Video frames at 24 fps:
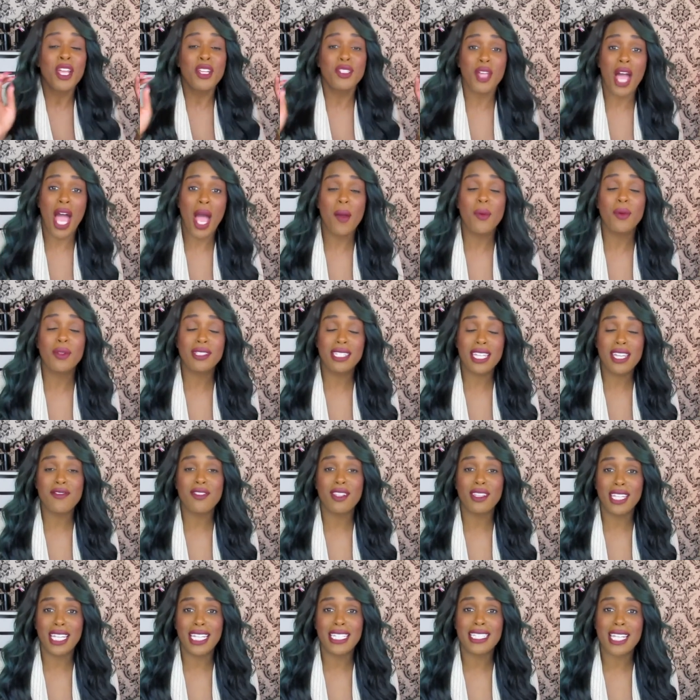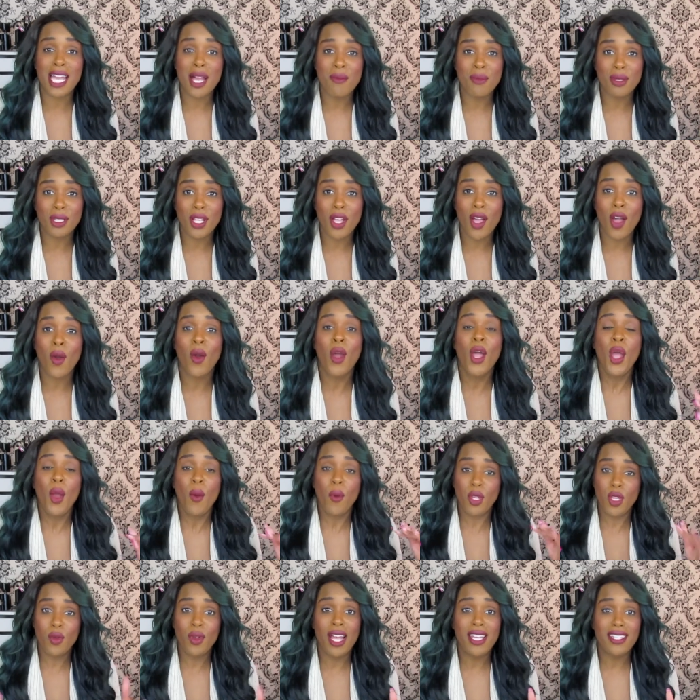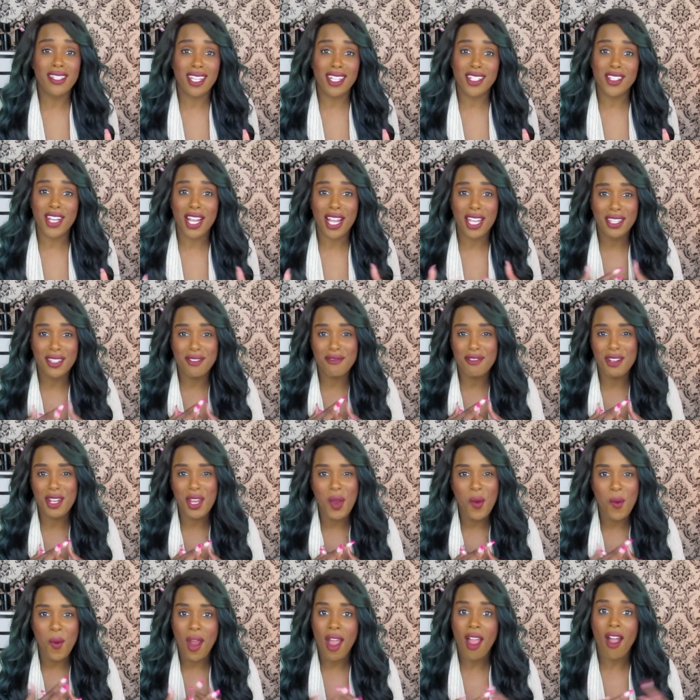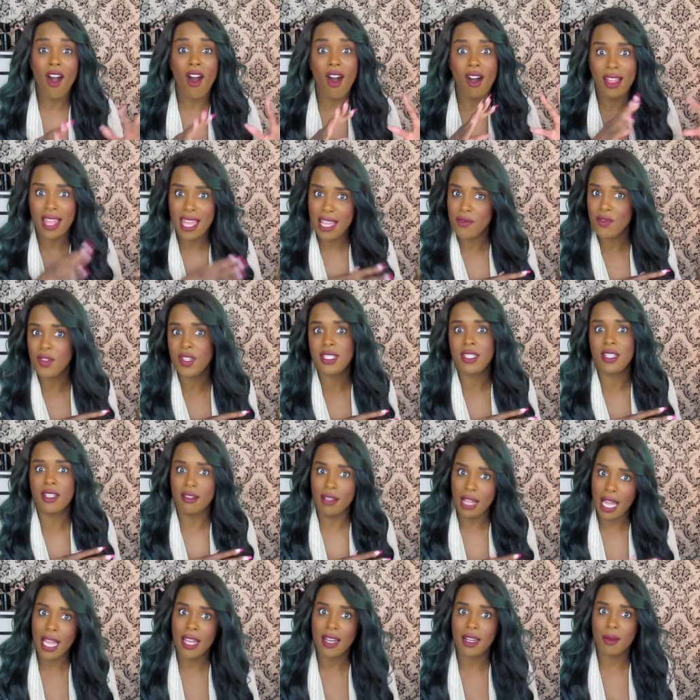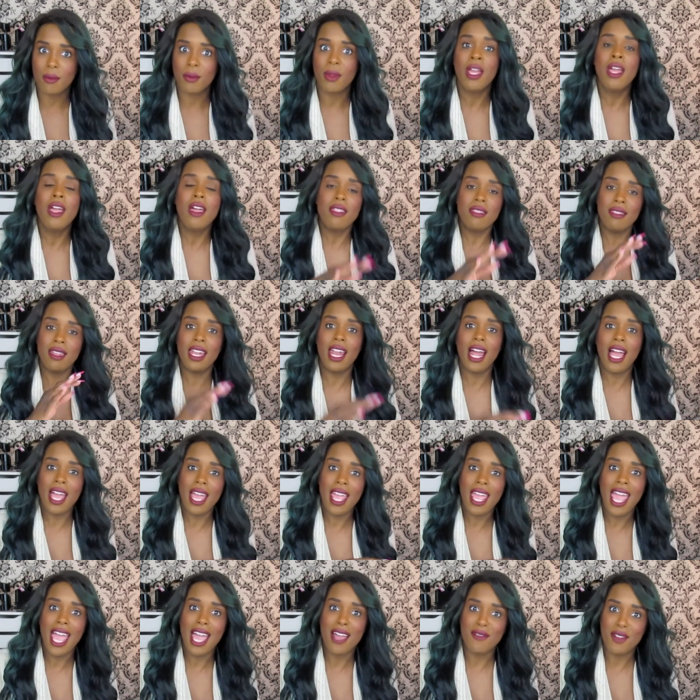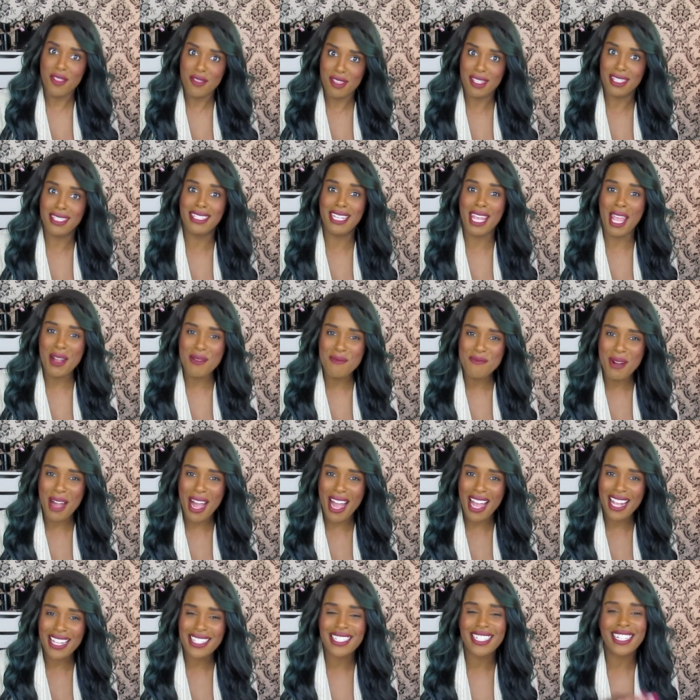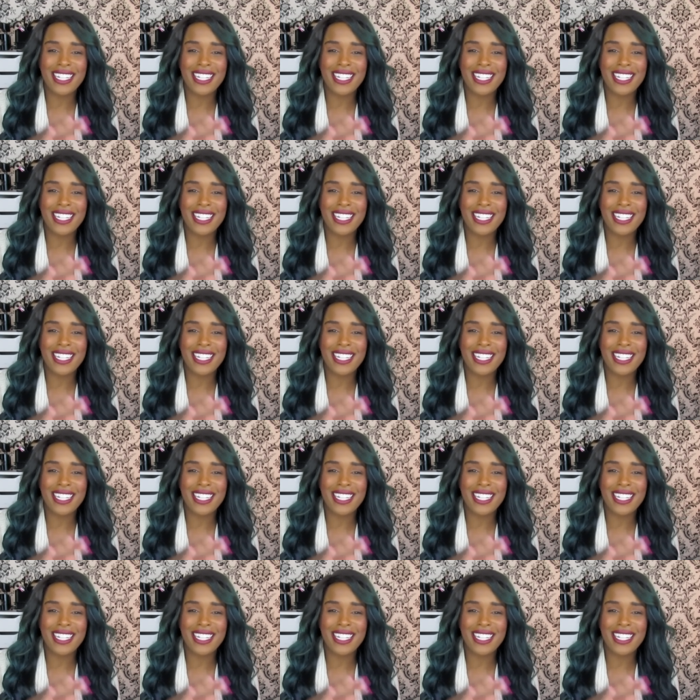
So I will leave the link down below where you guys can check out the video where I haul every single item that I have in this damn box.